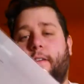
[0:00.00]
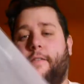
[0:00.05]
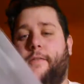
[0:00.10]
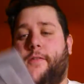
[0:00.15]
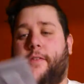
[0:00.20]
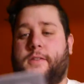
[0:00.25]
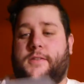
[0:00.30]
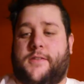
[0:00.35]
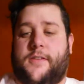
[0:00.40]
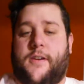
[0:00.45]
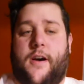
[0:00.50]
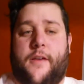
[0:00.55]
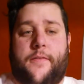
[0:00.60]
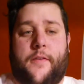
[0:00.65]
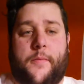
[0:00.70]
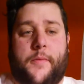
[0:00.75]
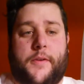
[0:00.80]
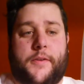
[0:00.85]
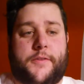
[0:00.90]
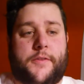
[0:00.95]
First off,
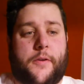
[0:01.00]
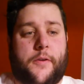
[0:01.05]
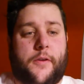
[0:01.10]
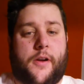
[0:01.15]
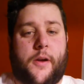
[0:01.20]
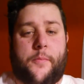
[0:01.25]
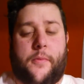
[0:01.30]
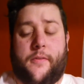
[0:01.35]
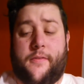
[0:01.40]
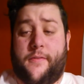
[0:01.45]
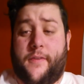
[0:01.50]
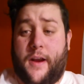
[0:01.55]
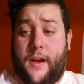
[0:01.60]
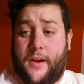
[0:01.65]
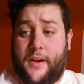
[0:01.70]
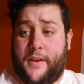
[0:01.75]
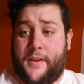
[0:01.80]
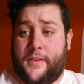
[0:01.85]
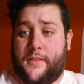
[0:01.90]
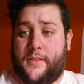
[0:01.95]
I'm going to show a couple
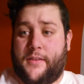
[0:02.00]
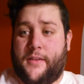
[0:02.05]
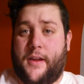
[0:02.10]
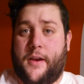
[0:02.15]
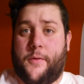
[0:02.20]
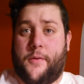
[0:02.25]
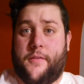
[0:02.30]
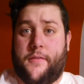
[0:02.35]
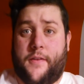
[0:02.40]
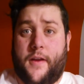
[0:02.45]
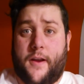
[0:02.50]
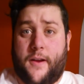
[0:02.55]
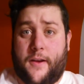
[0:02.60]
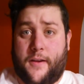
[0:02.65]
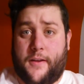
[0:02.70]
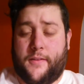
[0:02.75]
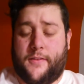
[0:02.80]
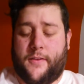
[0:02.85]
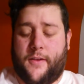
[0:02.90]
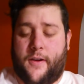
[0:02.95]
variants. Now, what
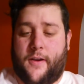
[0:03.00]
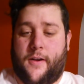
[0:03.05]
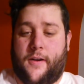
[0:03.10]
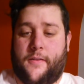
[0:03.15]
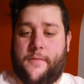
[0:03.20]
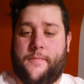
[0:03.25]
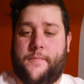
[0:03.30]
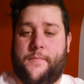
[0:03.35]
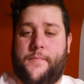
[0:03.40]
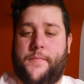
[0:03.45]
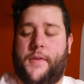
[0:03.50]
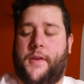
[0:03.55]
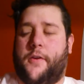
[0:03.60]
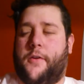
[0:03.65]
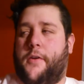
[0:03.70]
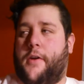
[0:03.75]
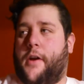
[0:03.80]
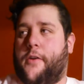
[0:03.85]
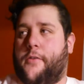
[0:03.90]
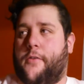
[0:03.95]
variants are,
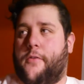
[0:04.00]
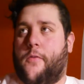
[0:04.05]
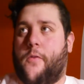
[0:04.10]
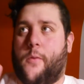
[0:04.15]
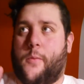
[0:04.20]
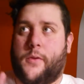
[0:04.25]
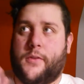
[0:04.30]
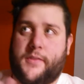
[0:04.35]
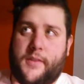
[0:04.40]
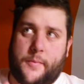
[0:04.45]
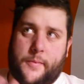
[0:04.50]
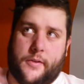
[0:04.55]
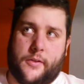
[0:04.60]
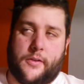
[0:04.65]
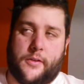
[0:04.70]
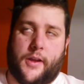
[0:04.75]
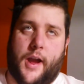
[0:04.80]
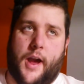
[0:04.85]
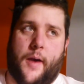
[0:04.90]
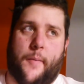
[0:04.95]
you got your normal,
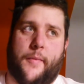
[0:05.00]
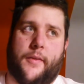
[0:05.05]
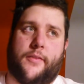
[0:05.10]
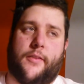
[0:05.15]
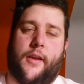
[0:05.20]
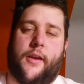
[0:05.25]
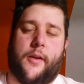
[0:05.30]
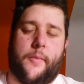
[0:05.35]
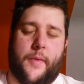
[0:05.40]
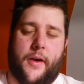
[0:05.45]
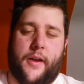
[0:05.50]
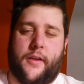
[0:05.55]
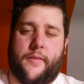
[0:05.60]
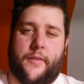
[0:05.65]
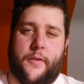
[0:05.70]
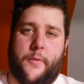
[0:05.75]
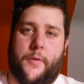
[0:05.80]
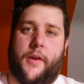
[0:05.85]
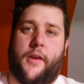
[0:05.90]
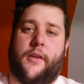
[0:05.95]
typical comics that come out
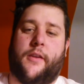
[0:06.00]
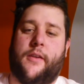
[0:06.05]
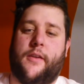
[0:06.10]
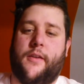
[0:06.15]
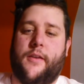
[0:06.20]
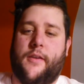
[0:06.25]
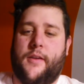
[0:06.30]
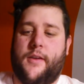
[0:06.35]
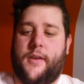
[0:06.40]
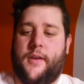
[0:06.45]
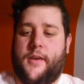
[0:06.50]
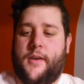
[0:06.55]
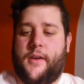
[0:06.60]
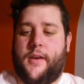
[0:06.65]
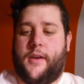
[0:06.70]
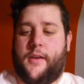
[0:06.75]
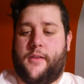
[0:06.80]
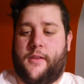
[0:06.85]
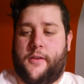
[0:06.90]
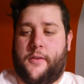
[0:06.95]
every week.
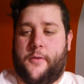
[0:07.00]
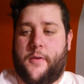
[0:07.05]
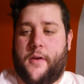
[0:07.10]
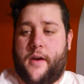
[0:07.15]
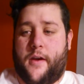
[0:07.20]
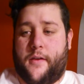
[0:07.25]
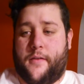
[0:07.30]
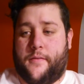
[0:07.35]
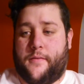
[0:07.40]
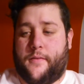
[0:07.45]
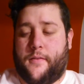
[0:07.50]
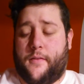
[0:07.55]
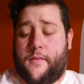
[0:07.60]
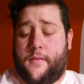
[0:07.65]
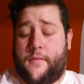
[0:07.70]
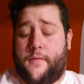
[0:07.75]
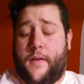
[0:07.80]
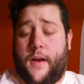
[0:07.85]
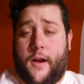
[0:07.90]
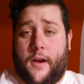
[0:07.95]
And then you have
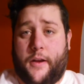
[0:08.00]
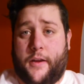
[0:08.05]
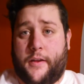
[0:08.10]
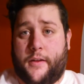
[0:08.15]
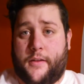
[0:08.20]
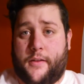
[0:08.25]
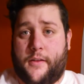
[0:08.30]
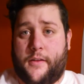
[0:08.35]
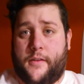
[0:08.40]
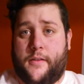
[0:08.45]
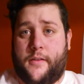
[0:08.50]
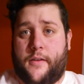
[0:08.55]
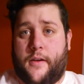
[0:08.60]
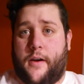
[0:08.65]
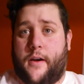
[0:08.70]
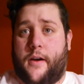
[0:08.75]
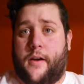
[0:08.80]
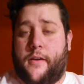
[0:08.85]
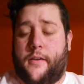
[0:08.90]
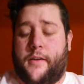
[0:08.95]
variant
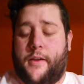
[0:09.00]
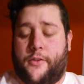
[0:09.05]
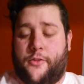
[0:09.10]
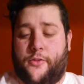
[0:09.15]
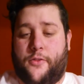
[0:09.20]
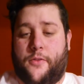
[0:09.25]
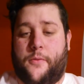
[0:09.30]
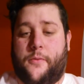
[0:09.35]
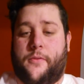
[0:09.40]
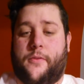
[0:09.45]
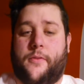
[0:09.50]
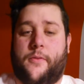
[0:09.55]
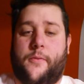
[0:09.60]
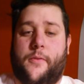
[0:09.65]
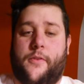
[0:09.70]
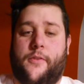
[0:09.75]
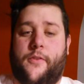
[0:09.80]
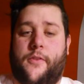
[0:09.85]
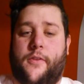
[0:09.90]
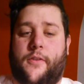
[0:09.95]
issues,
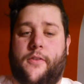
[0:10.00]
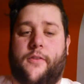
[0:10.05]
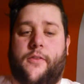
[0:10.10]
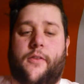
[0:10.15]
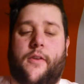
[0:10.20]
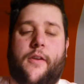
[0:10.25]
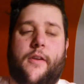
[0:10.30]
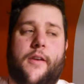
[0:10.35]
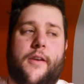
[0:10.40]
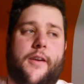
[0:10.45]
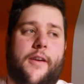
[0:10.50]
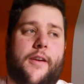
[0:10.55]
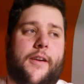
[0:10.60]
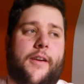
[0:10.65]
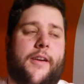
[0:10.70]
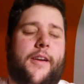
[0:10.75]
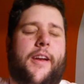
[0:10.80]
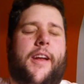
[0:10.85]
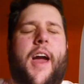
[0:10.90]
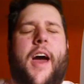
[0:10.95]
which is
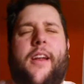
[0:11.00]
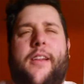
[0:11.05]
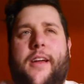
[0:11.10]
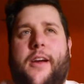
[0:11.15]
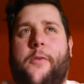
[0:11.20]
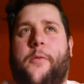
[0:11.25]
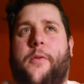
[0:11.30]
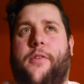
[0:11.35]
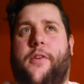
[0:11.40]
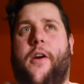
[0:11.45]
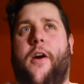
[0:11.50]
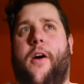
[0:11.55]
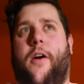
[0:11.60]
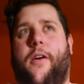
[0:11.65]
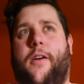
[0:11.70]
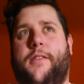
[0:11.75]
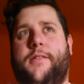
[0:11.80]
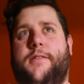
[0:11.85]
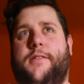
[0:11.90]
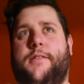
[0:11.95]
kind of like with
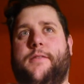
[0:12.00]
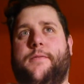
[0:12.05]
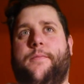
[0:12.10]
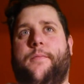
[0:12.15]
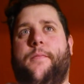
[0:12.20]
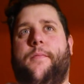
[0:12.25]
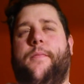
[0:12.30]
cards.